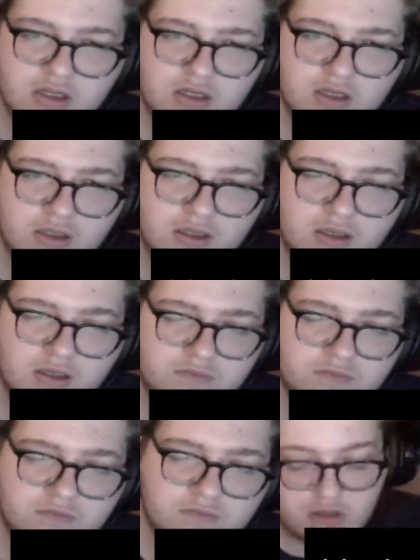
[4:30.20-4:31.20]
Um,
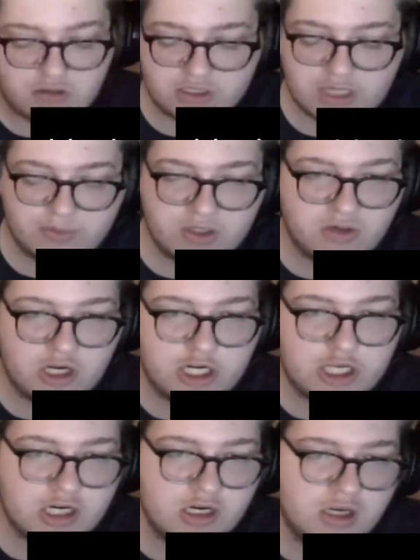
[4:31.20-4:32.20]
kept it running
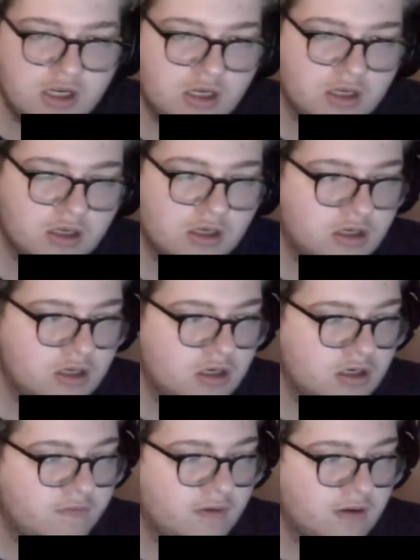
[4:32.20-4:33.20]

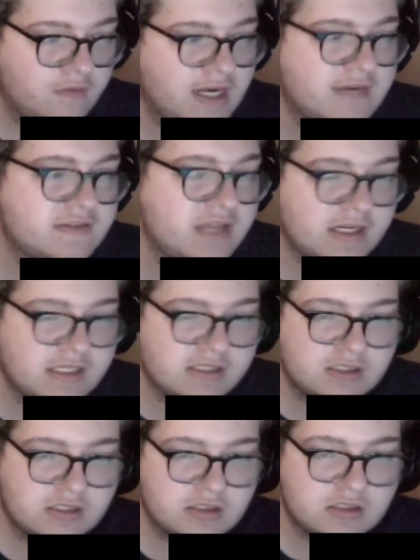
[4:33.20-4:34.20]
for five seconds,
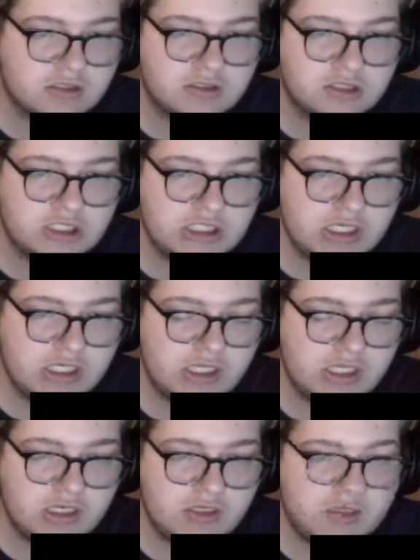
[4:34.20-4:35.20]
and then
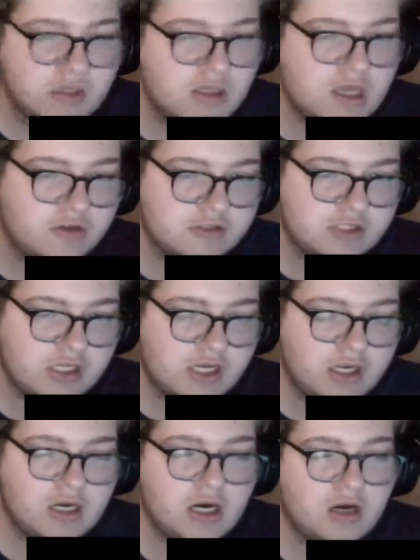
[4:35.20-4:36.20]
I was like,
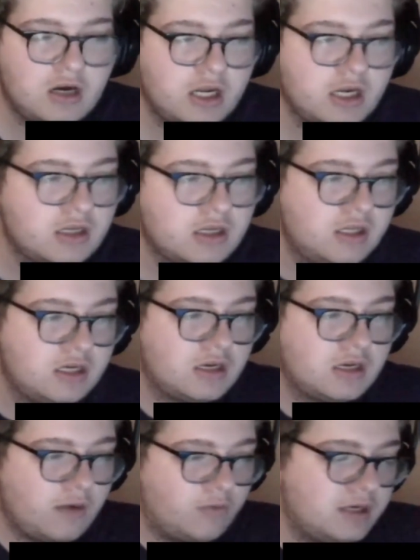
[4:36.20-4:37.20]
all right. And then I
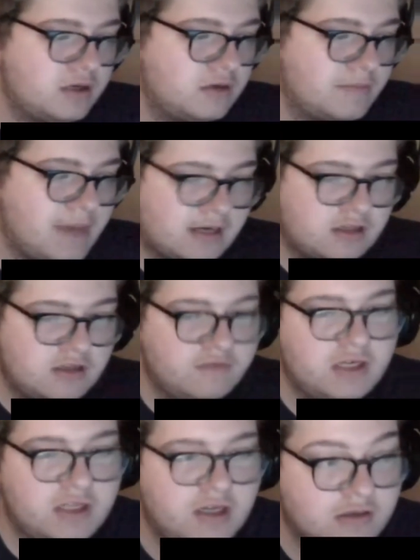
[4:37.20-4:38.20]
went back to the
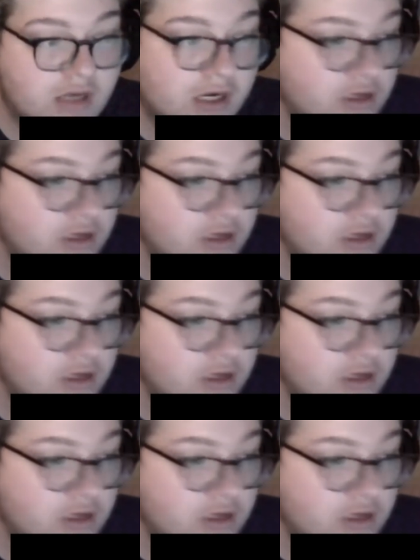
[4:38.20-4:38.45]
video saying, you